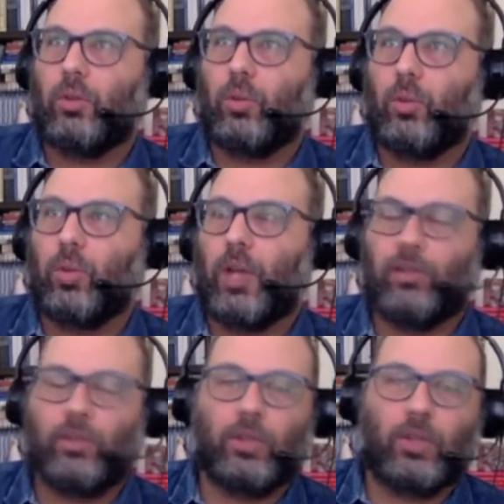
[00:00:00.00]
We have
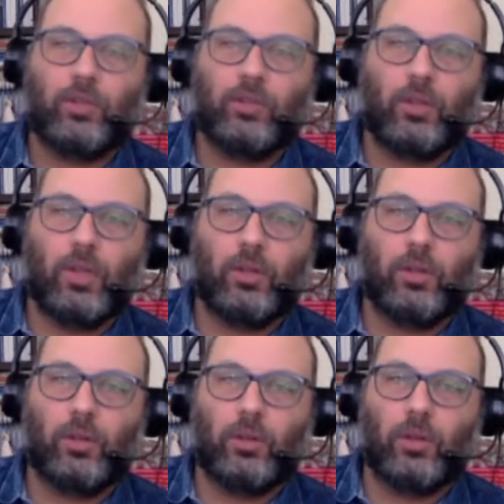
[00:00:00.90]
to take a stand
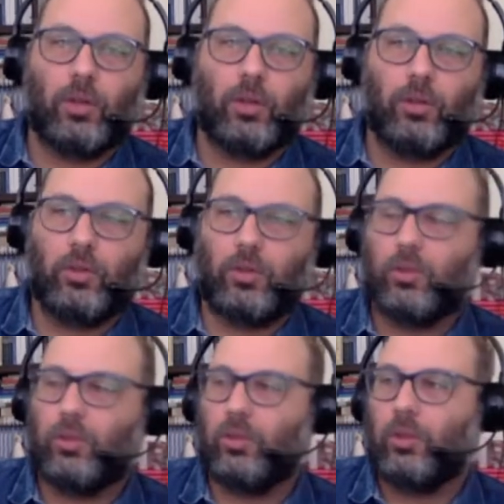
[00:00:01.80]
on these
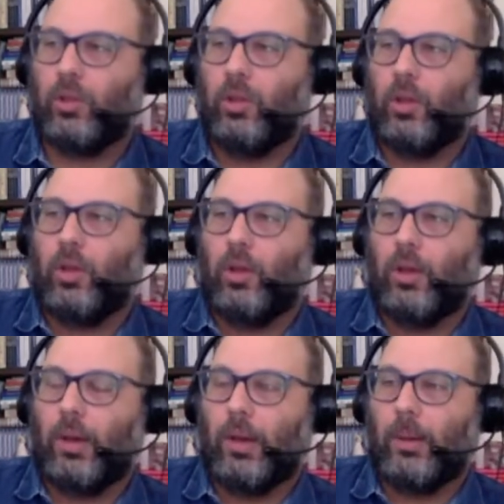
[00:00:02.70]
issues.
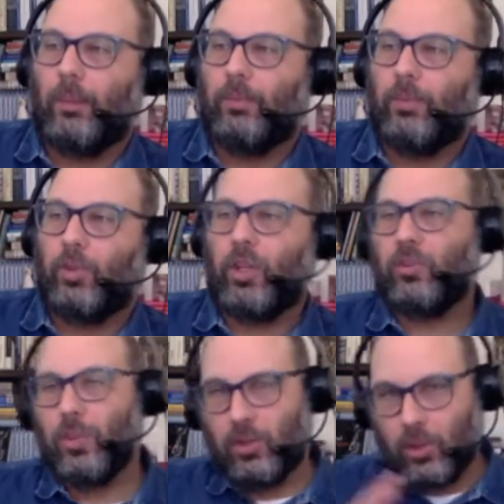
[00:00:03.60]
So
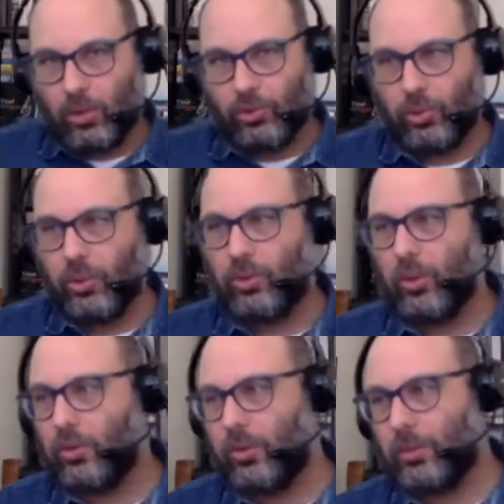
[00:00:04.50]
that's mythical
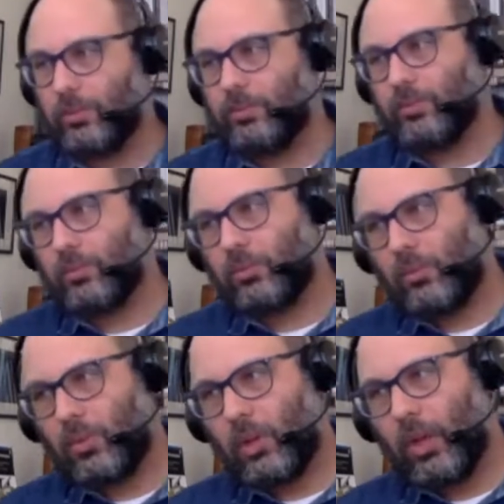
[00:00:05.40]
jouissance,
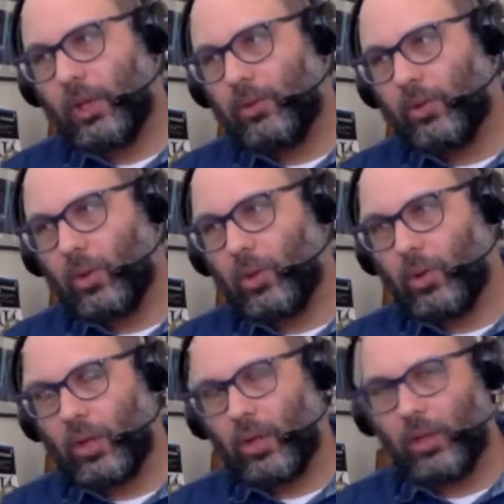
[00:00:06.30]
and so
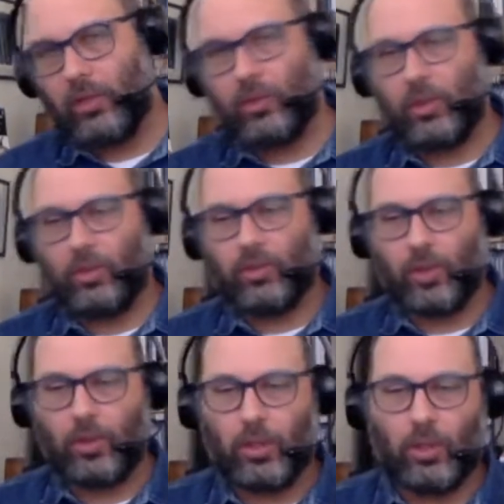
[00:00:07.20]
it's
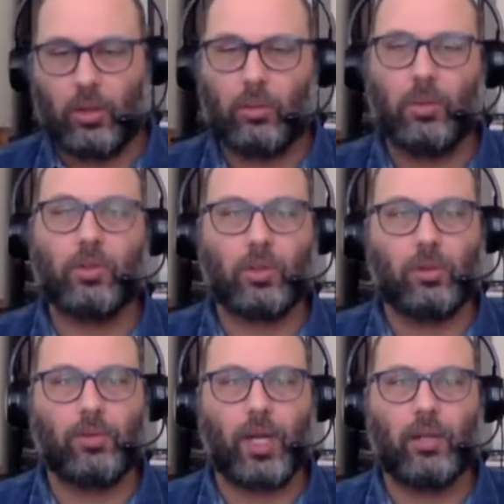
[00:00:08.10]
founded in mythical
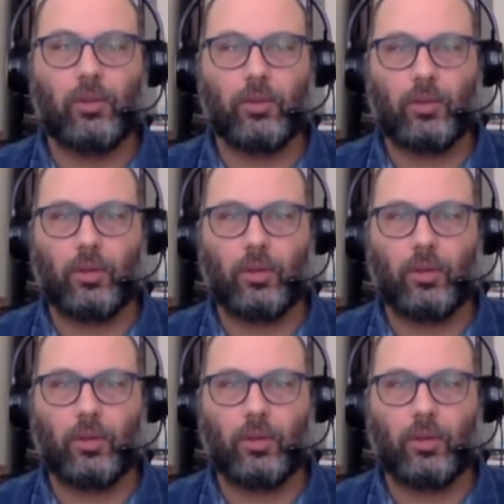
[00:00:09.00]
violence.